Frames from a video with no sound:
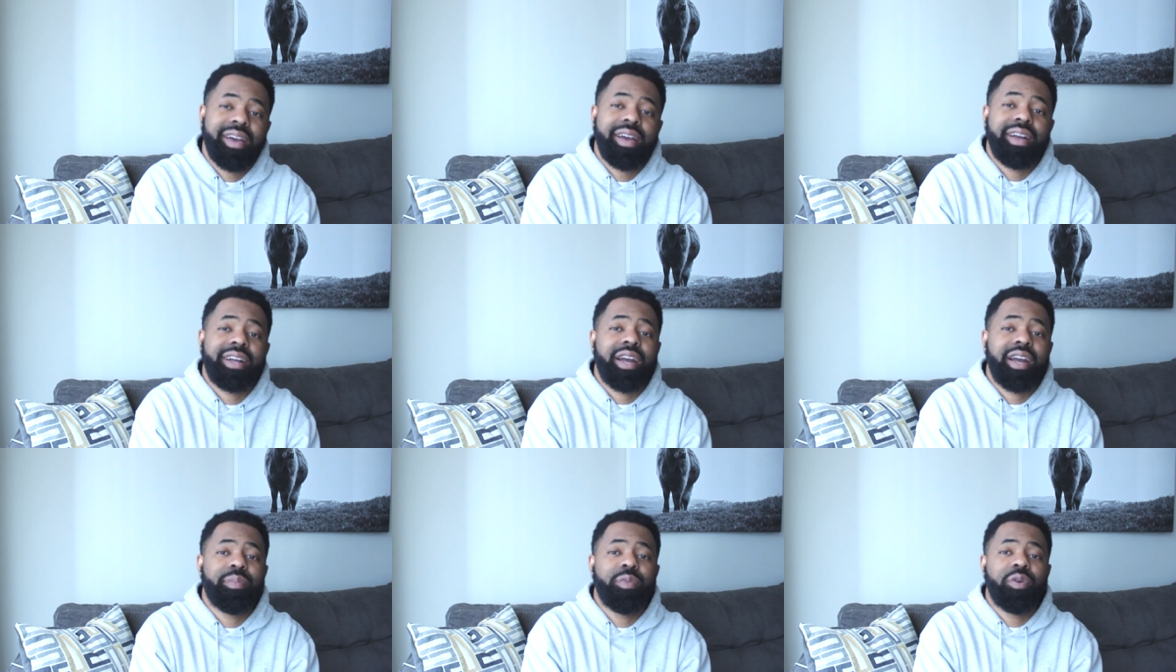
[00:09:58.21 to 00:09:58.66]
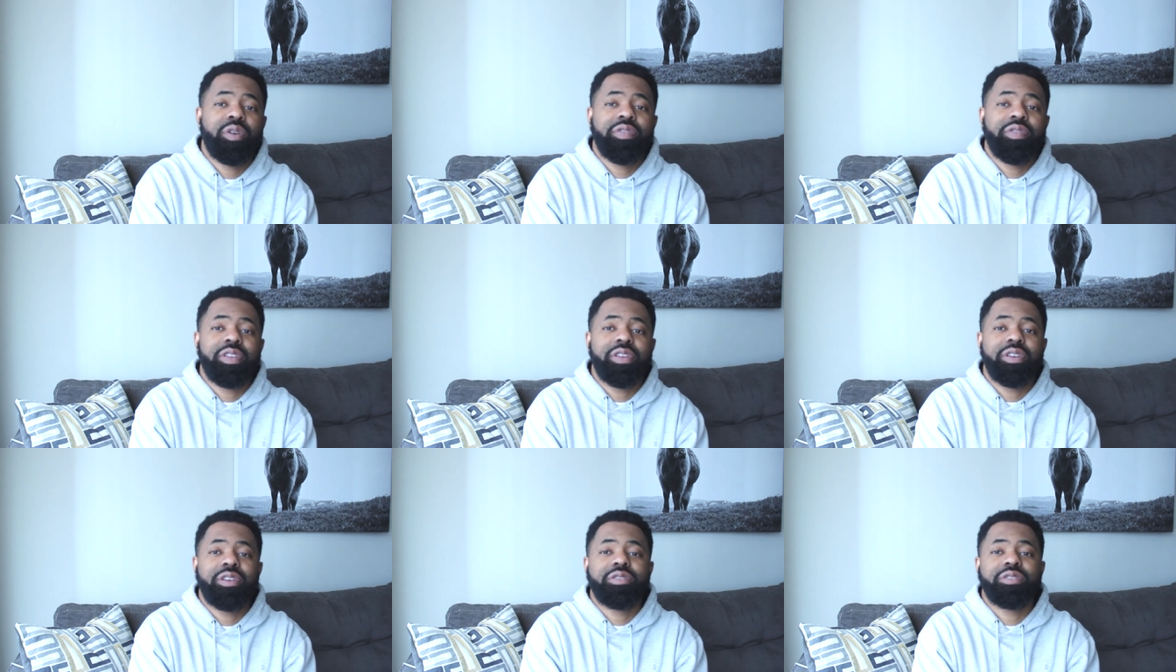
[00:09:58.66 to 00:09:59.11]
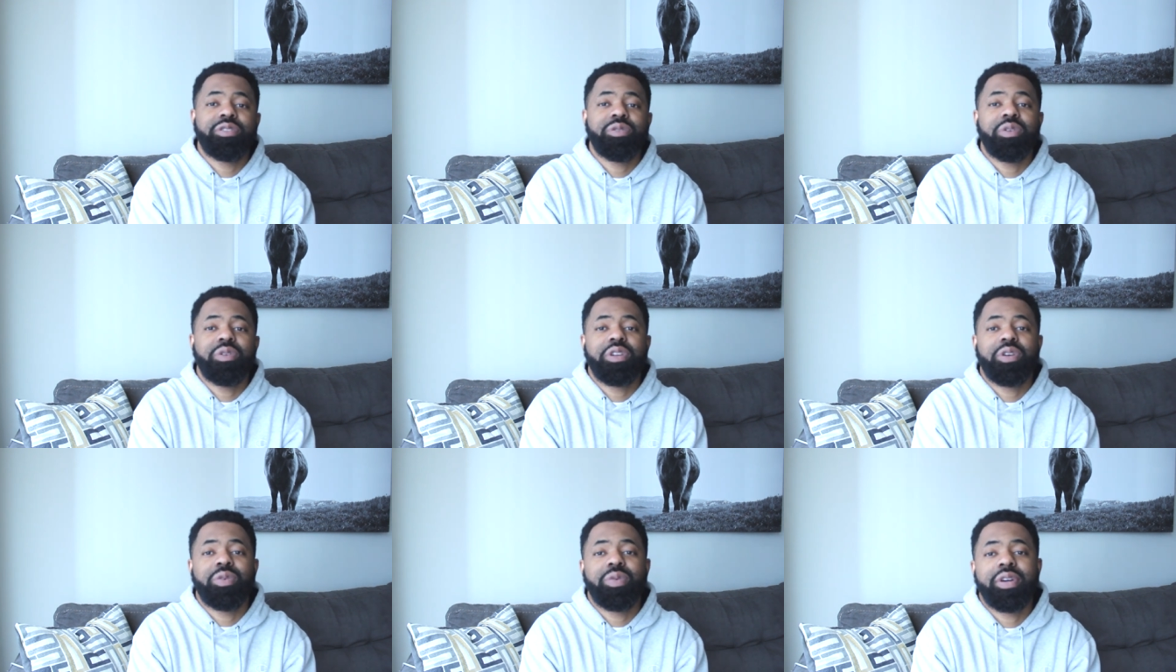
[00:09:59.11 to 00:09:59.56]
I got more videos
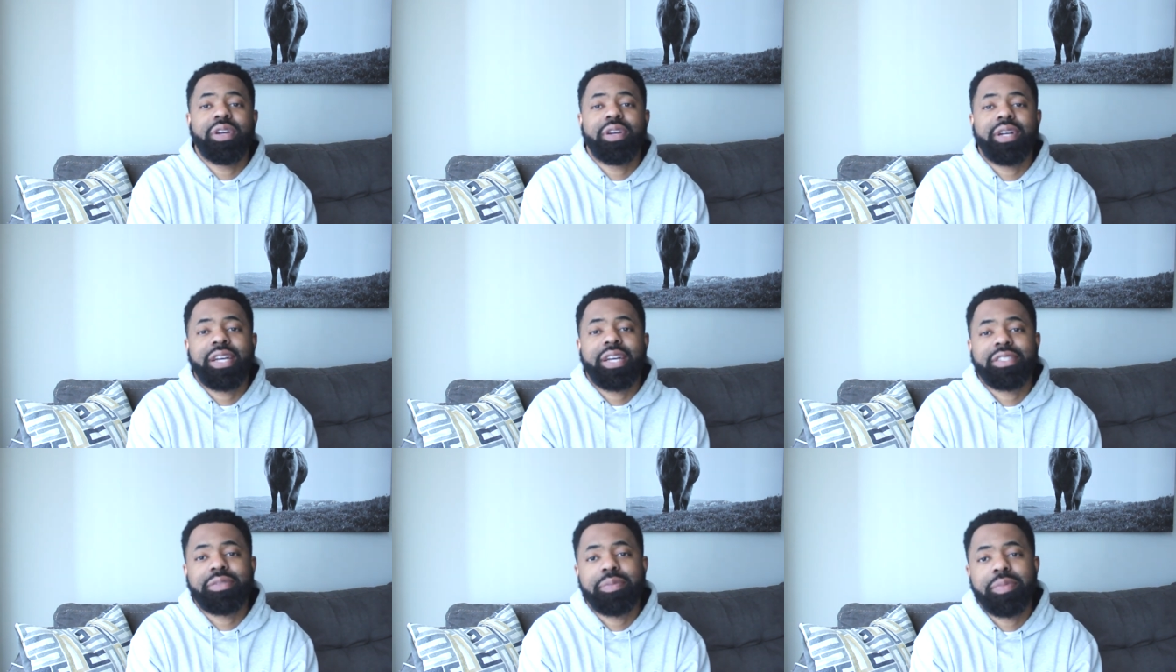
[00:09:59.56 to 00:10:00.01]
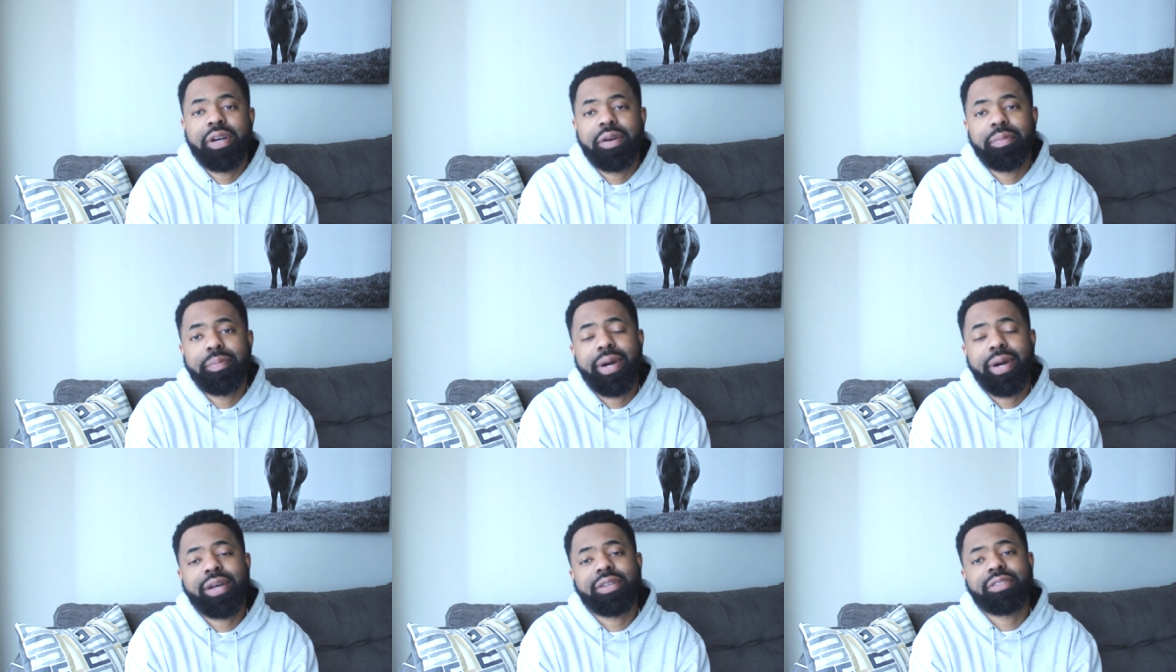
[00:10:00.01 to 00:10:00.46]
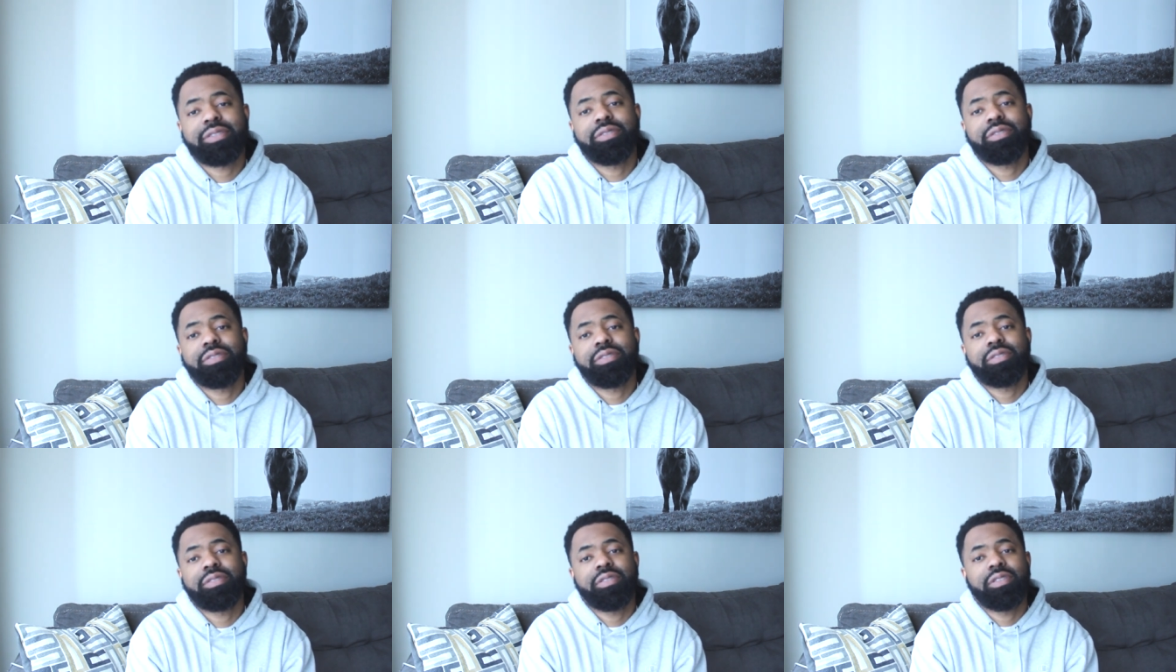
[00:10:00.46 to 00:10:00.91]
too on the way. I got some
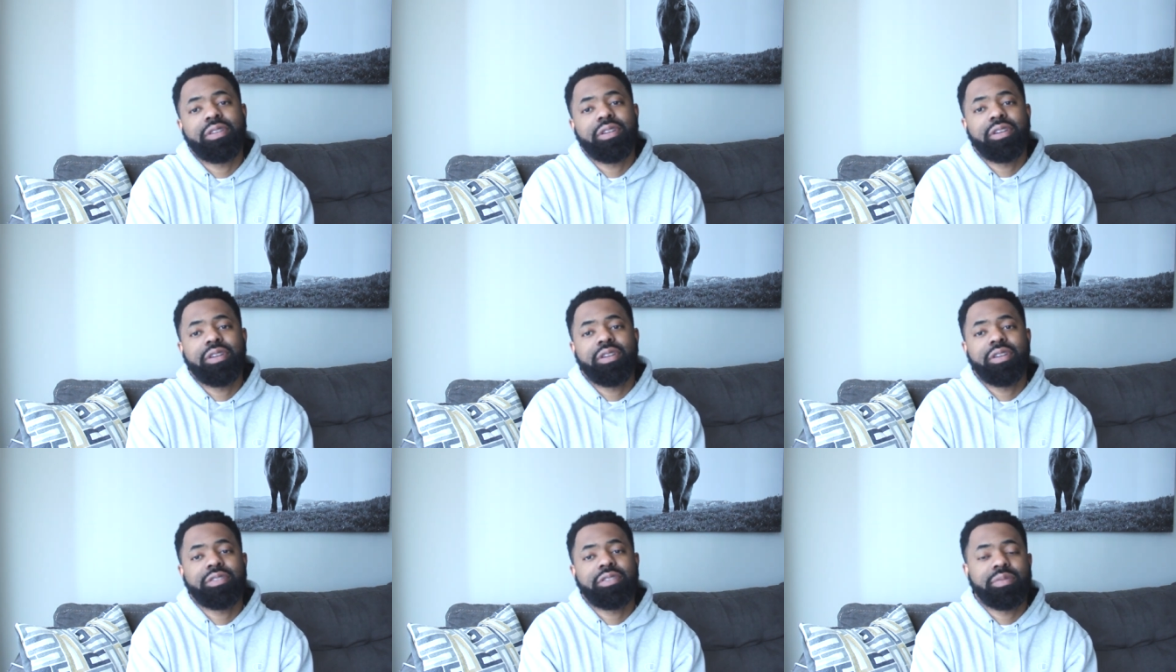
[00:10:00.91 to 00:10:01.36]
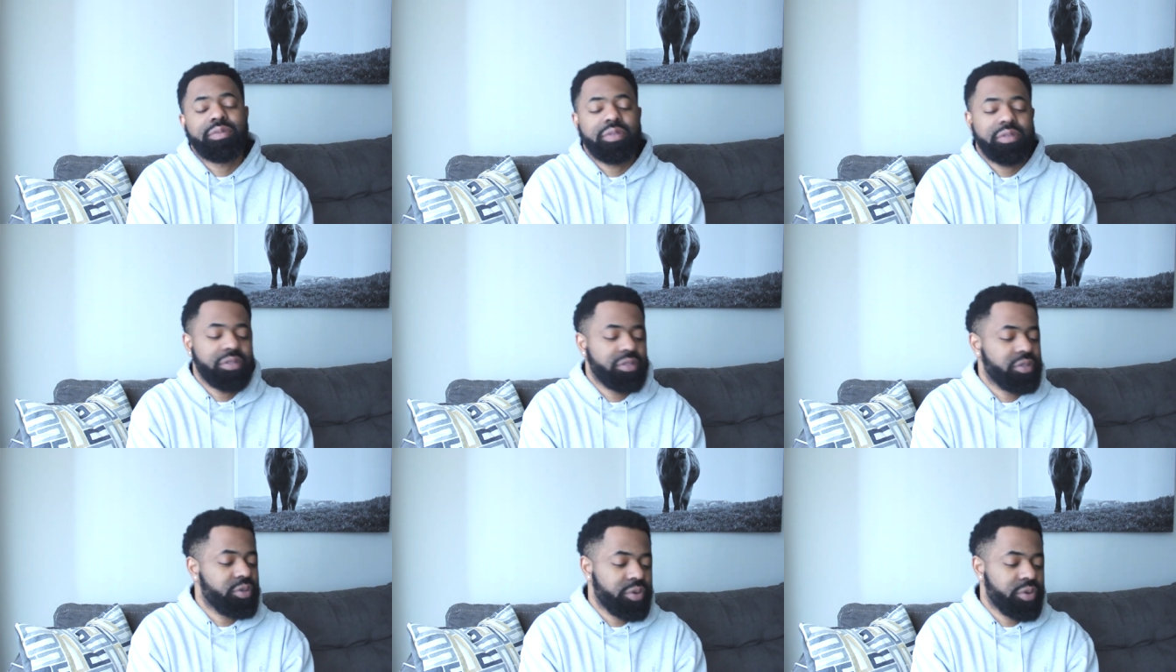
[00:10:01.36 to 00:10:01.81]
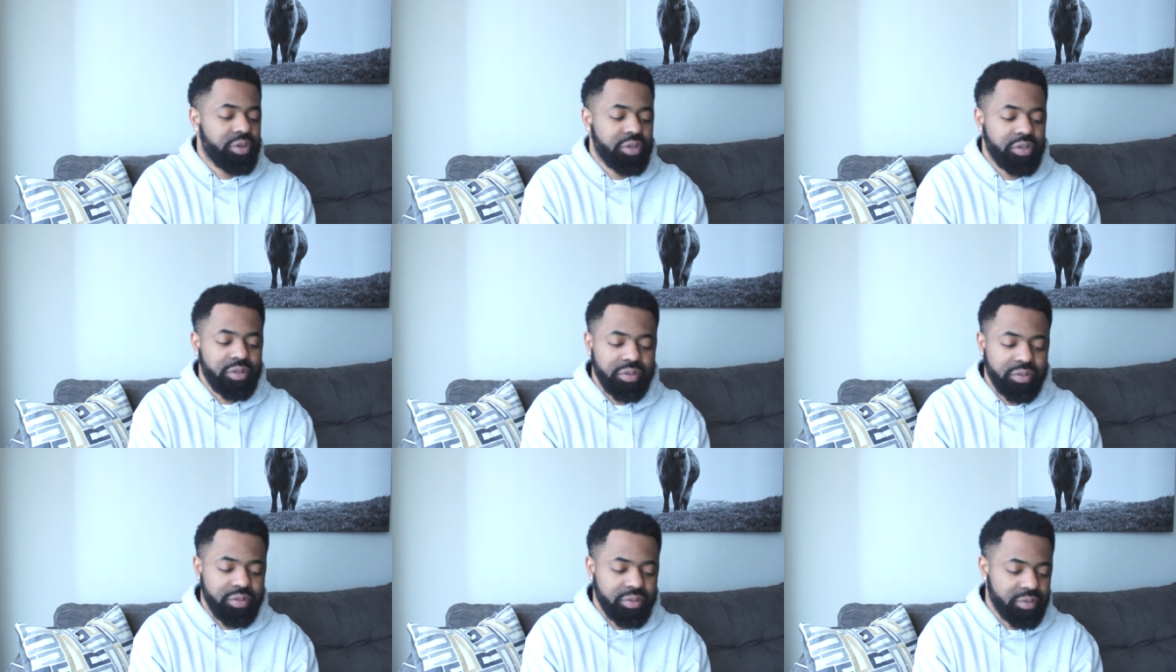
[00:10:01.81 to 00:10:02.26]
unboxings, some
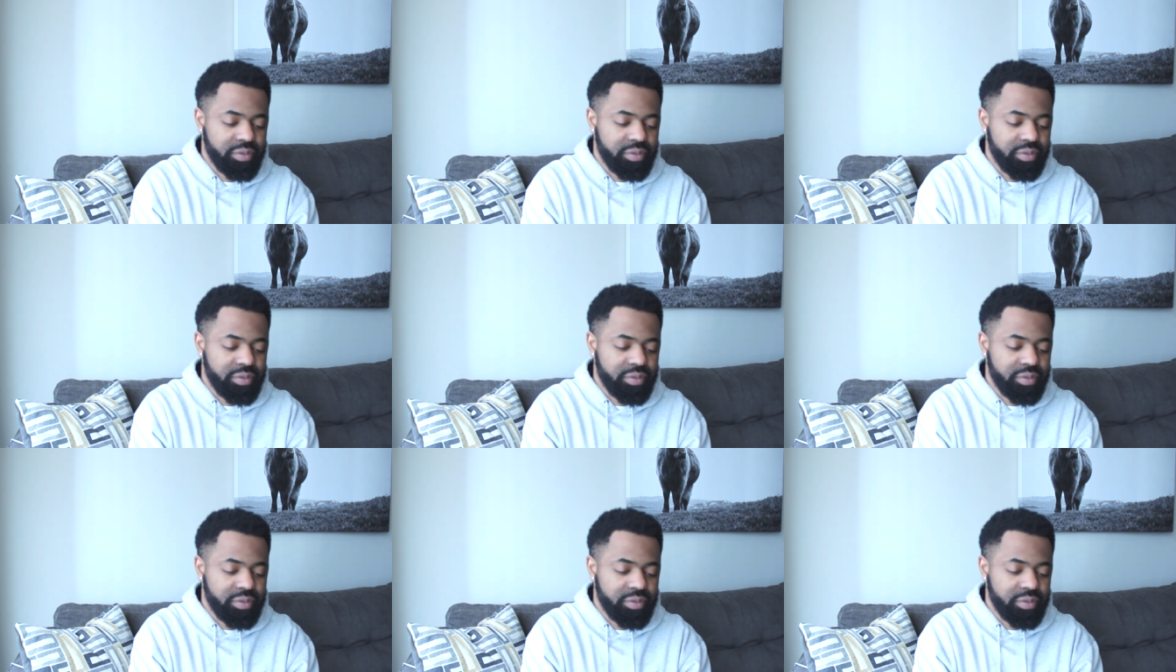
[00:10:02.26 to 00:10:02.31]
tutorials,